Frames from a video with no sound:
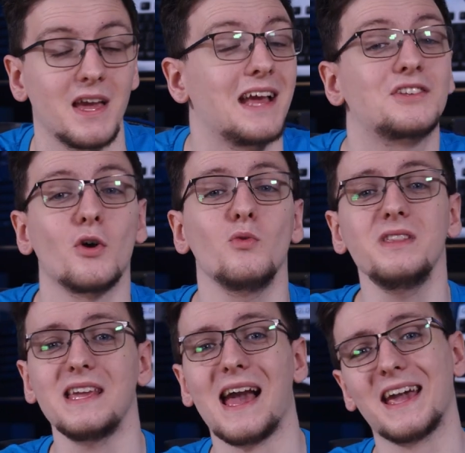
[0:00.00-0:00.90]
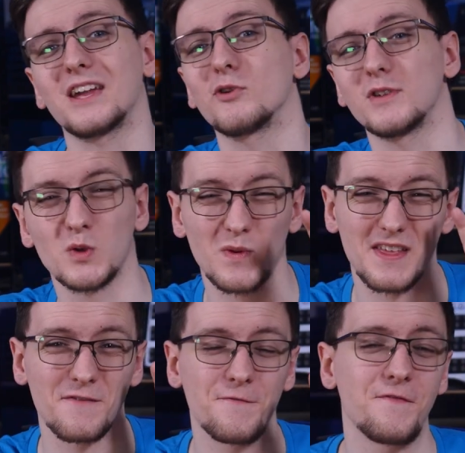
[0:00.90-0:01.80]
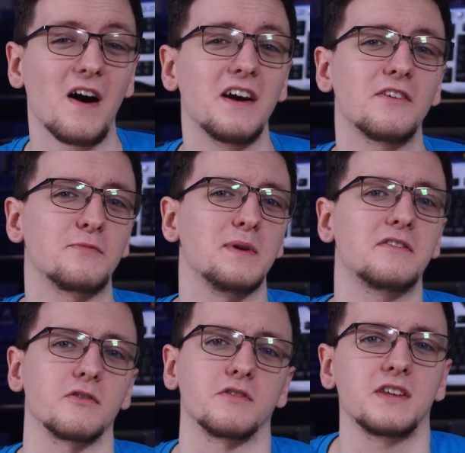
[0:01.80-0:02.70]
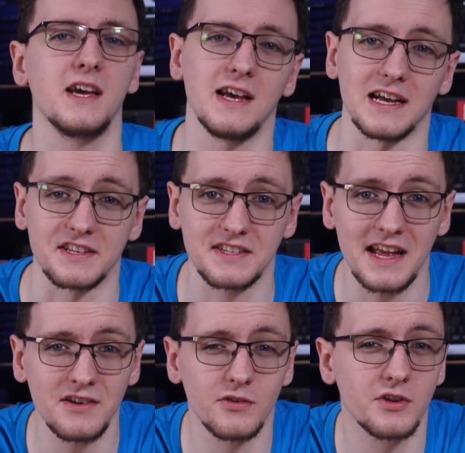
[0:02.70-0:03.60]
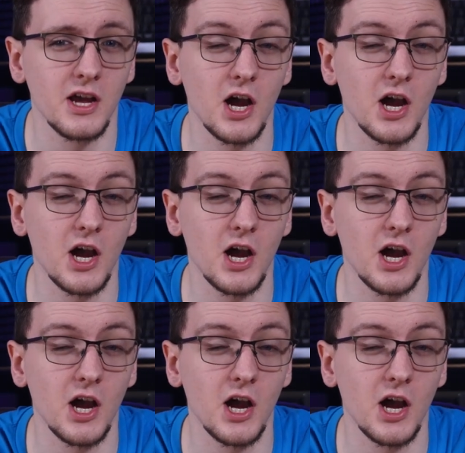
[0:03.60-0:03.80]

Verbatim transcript: It's only accurate to within 5 meters as standard,